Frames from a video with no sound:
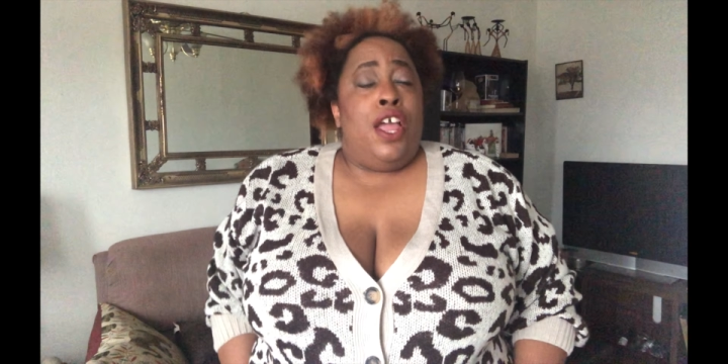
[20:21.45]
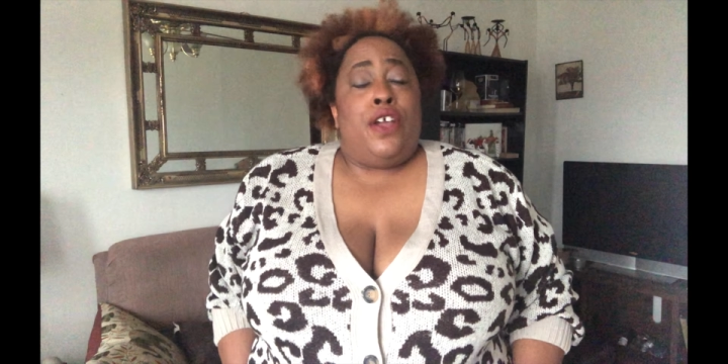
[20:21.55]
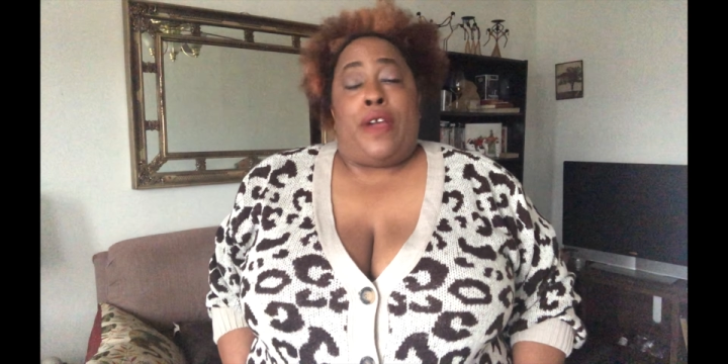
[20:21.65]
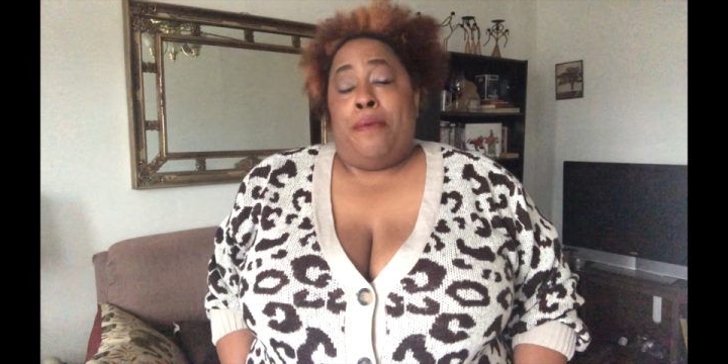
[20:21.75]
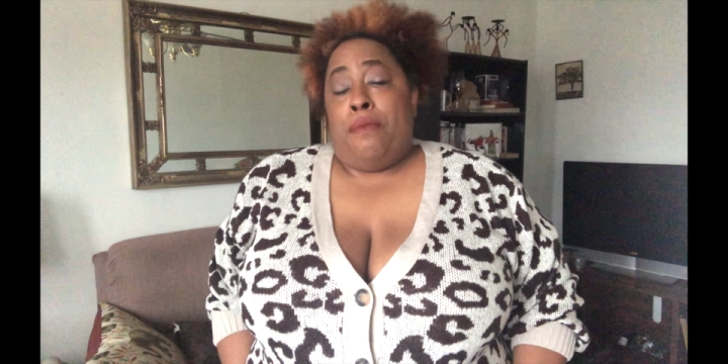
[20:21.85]

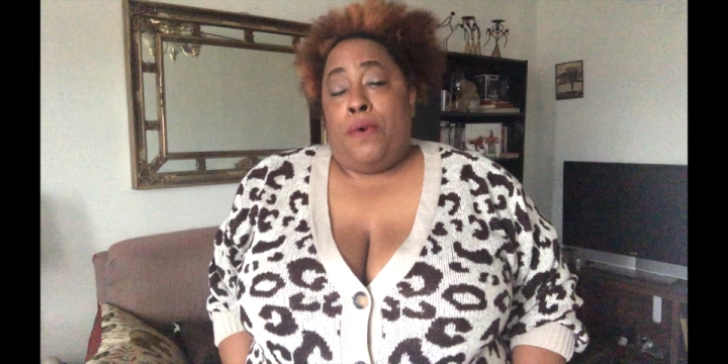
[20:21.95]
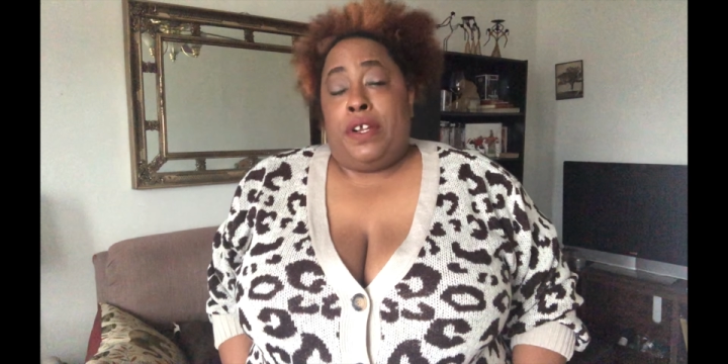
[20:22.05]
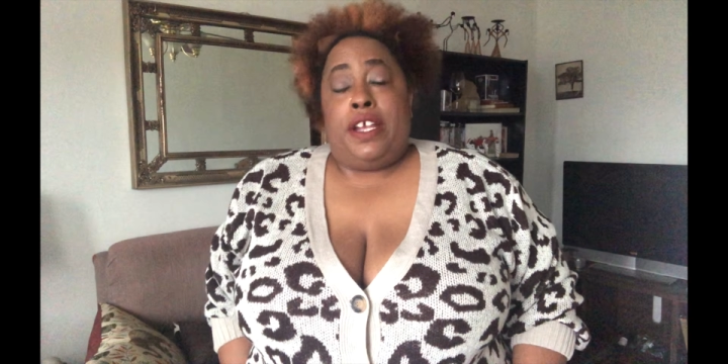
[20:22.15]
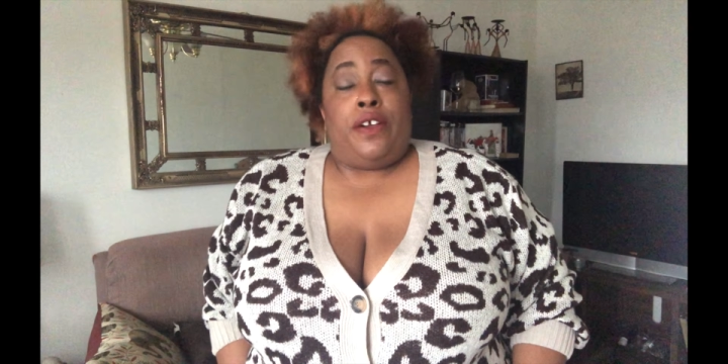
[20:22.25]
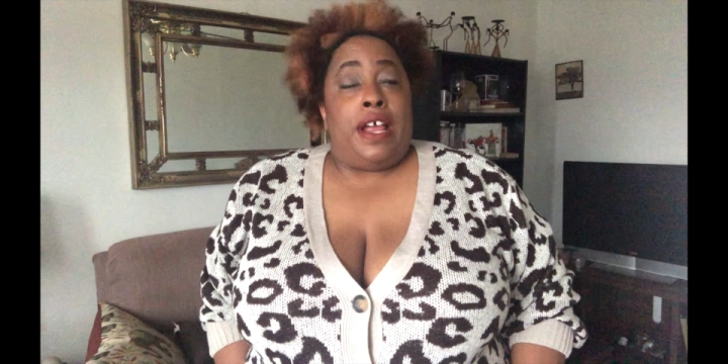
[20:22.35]
great
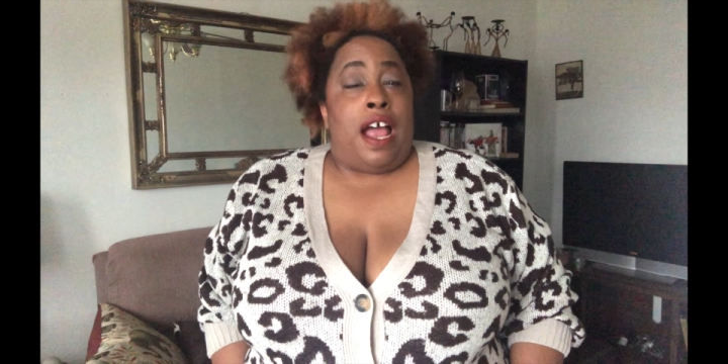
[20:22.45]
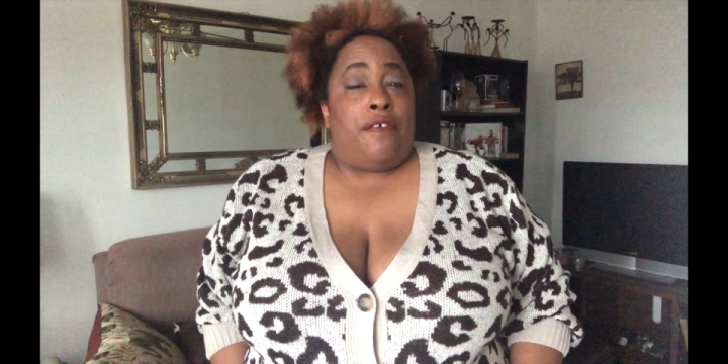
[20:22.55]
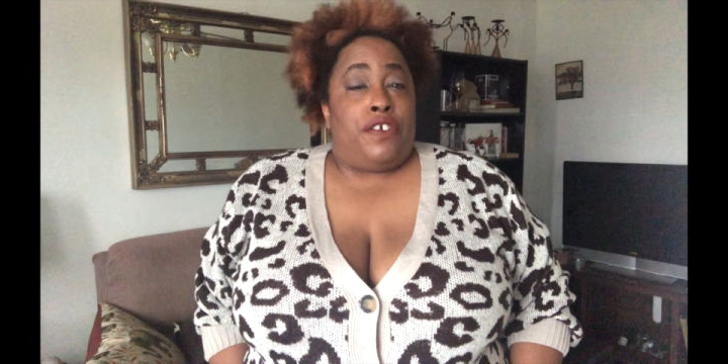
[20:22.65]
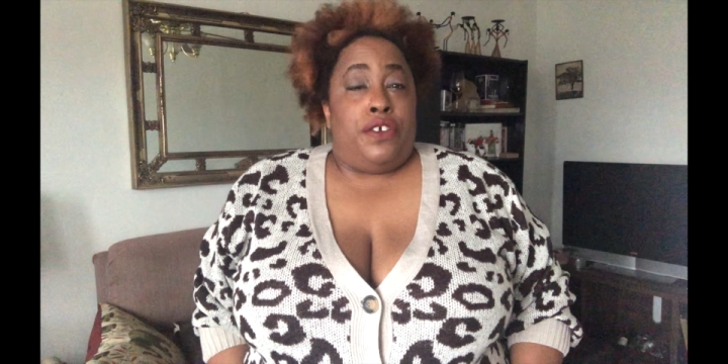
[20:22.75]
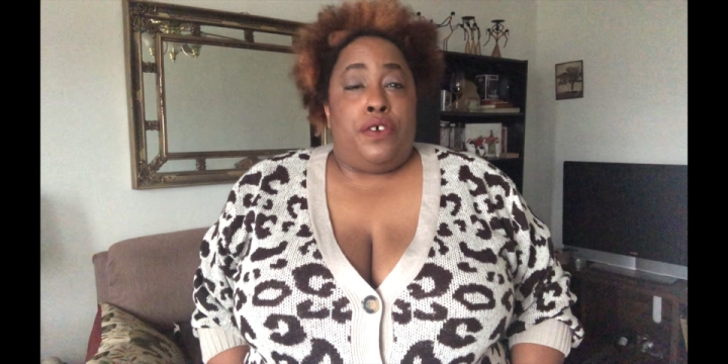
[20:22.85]
morning, great
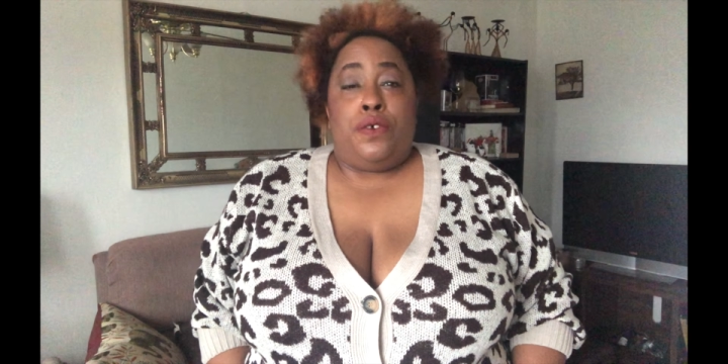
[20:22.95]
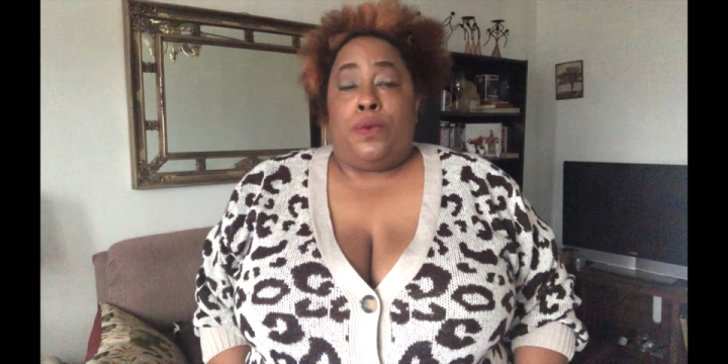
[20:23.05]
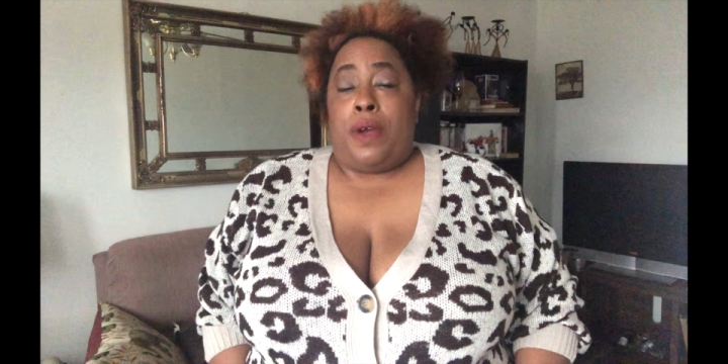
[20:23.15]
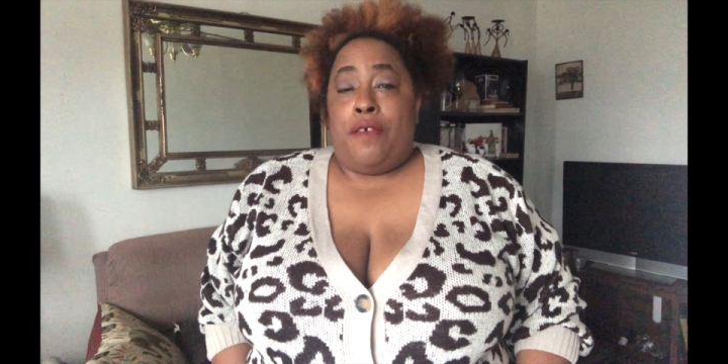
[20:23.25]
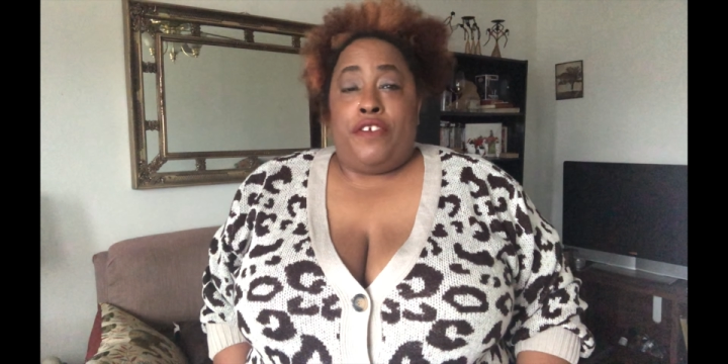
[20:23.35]
afternoon, or
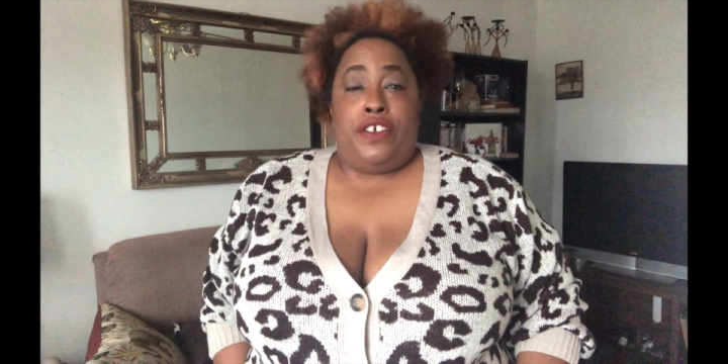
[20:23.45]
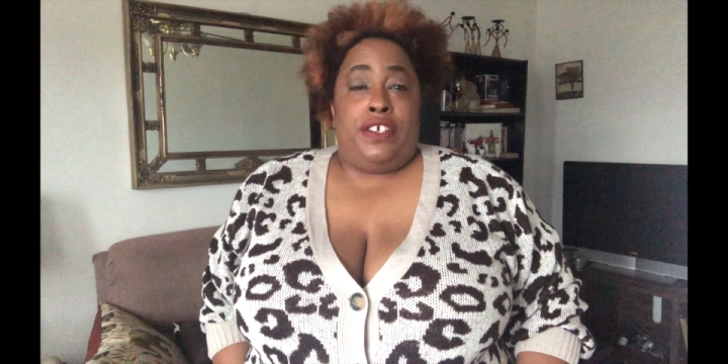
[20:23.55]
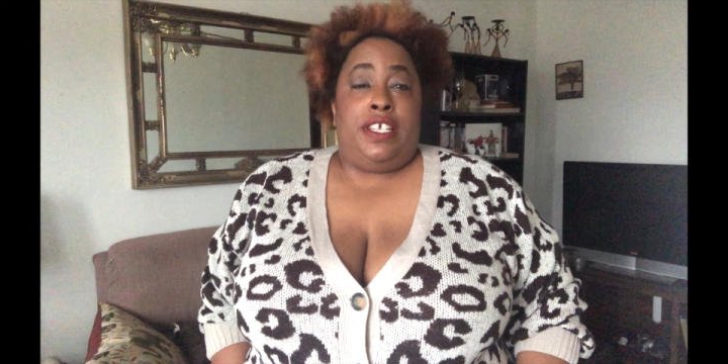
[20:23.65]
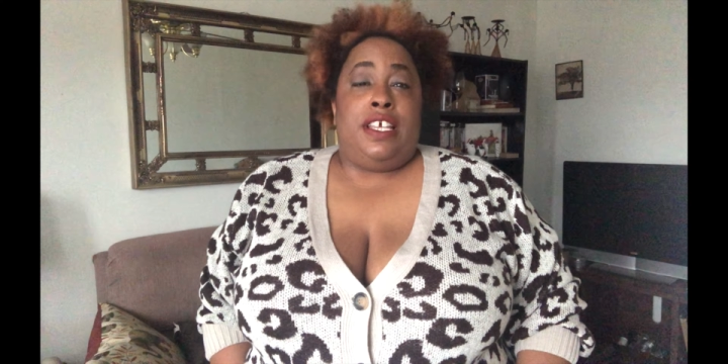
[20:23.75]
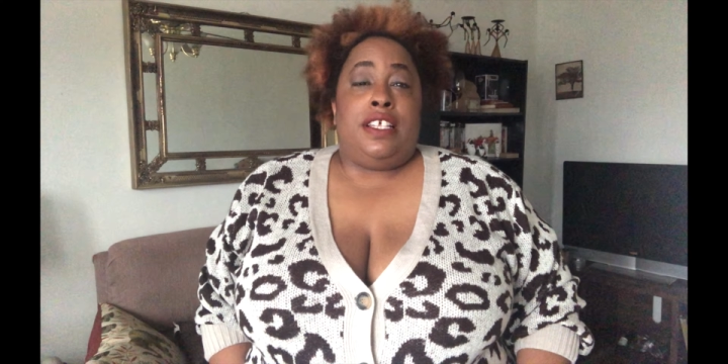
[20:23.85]
wherever you're
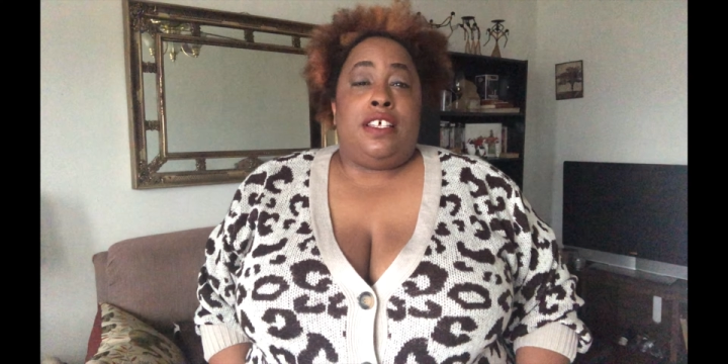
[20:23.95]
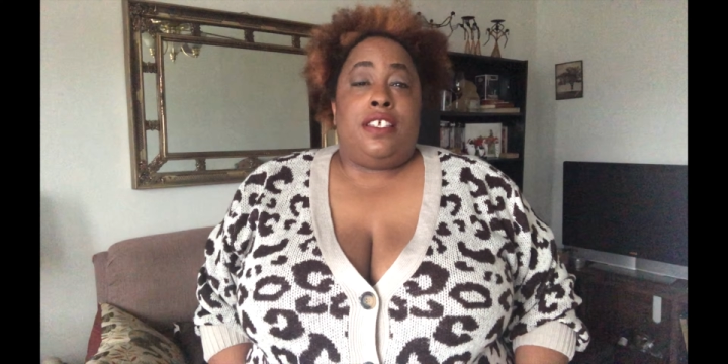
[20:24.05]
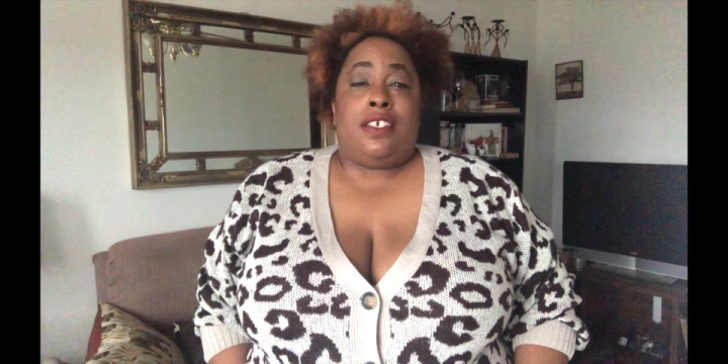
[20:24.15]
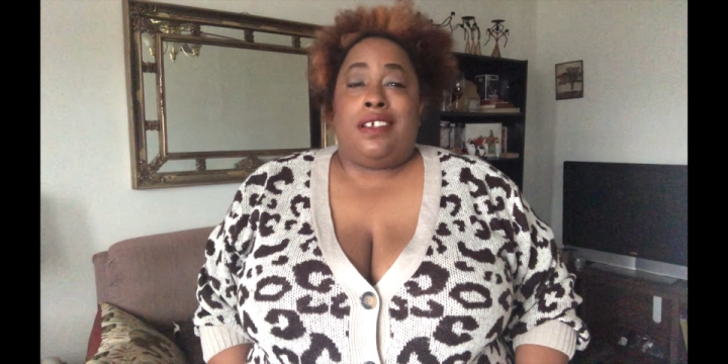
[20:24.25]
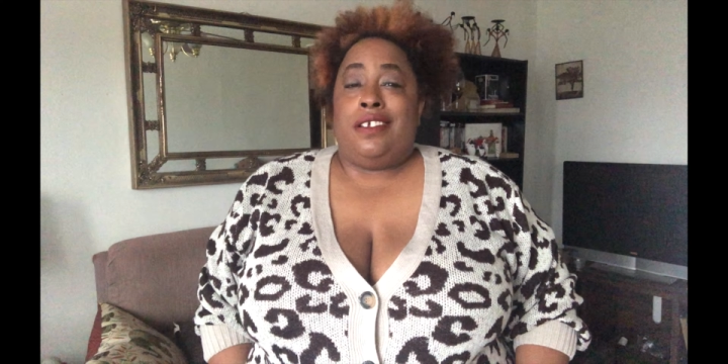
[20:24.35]
seeing
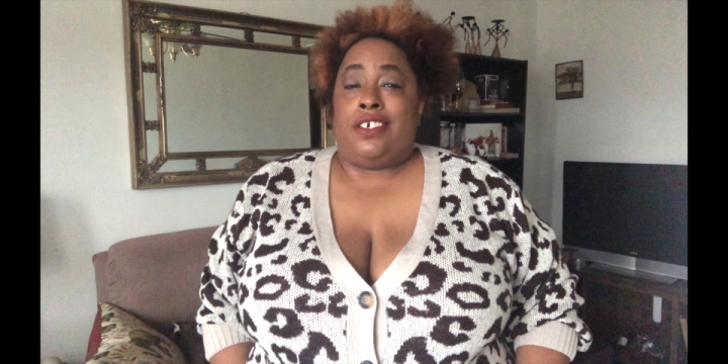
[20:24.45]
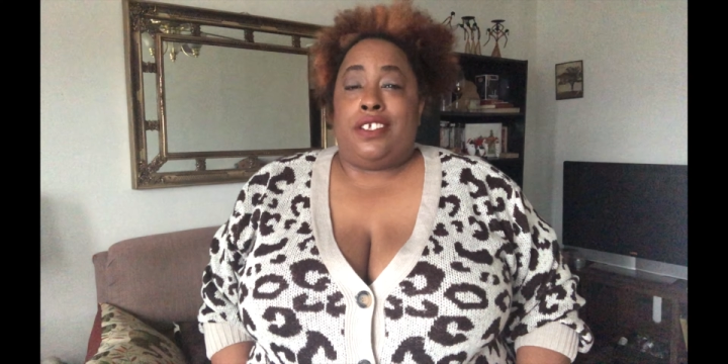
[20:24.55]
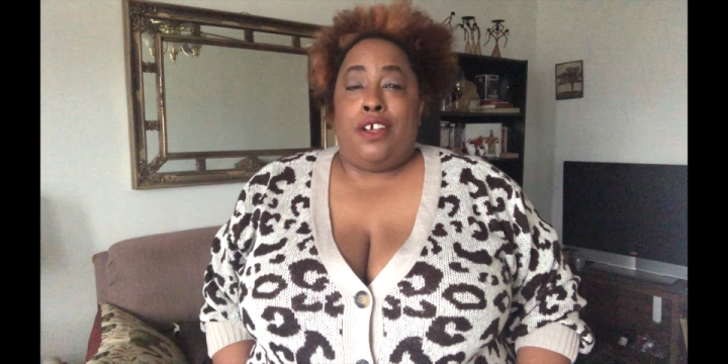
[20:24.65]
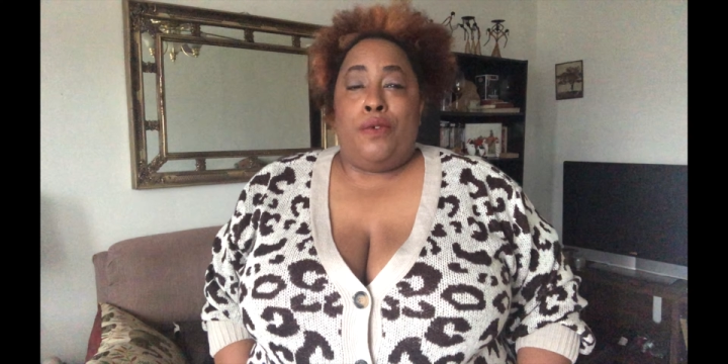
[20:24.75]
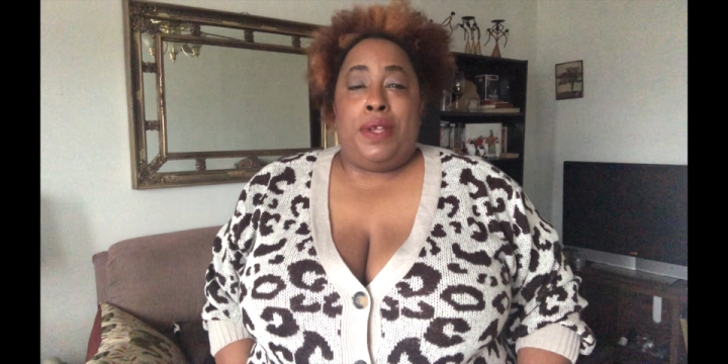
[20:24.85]
this. Just
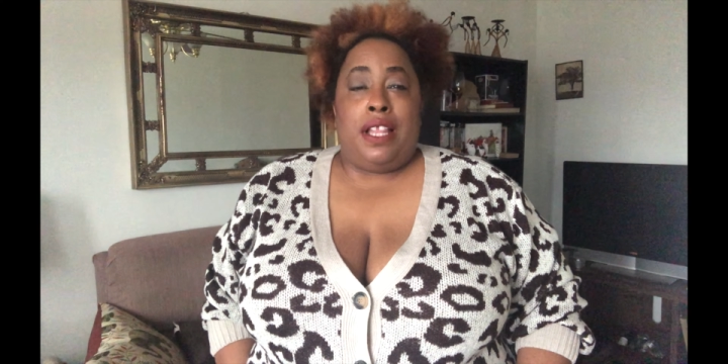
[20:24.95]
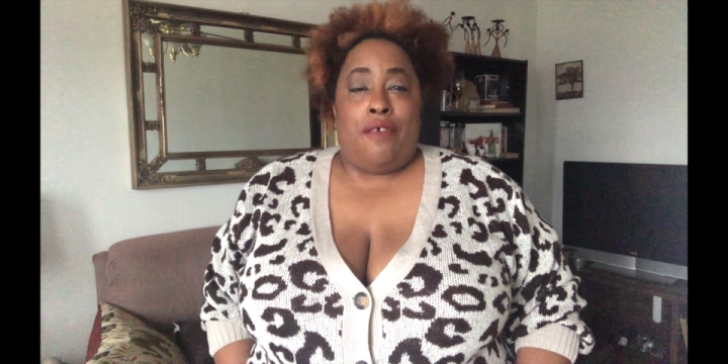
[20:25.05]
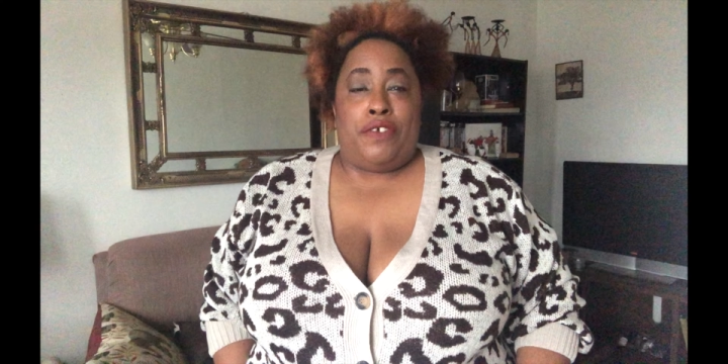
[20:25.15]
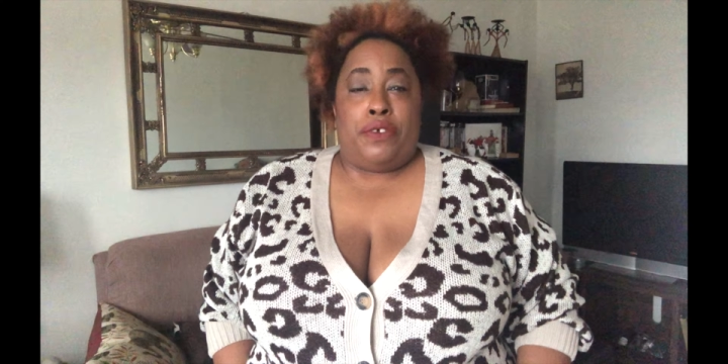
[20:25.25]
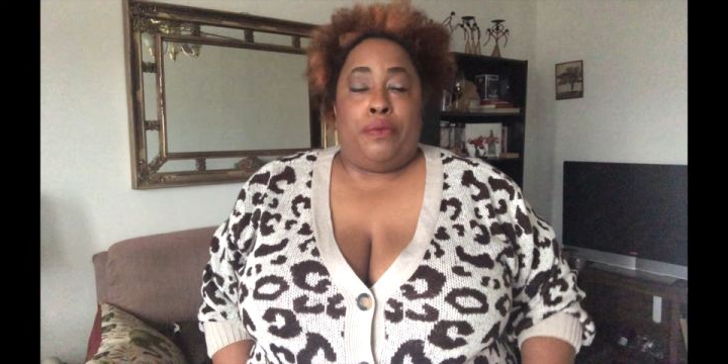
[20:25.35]
know we
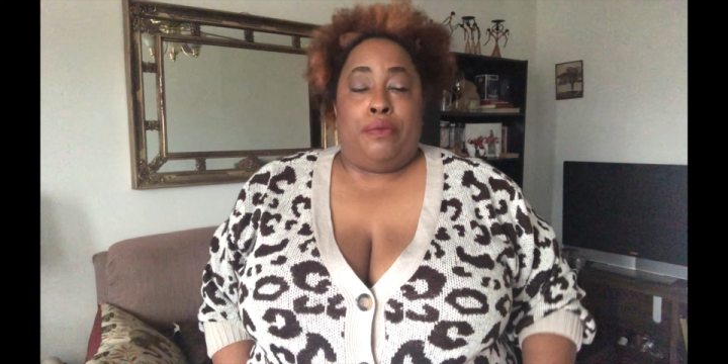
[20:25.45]
love you.